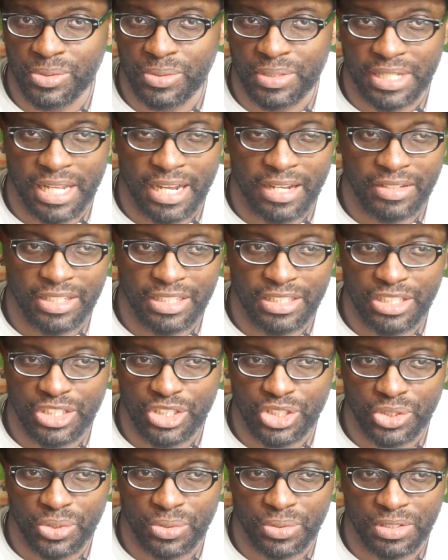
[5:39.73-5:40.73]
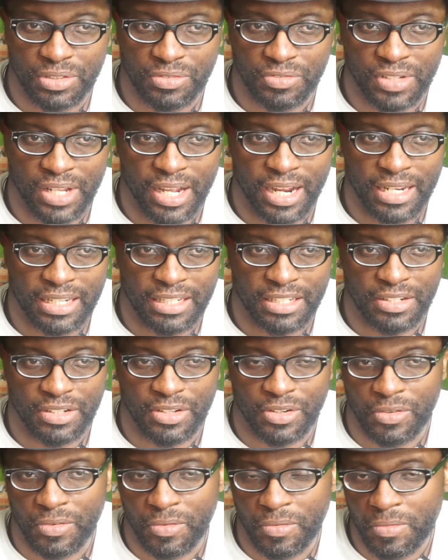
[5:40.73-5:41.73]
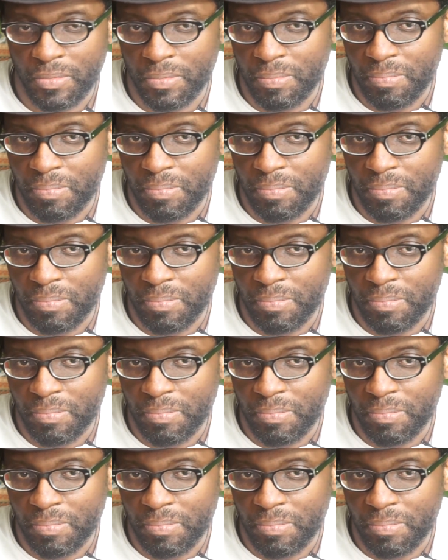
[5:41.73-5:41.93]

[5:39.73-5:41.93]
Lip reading: without any sort of like, you know,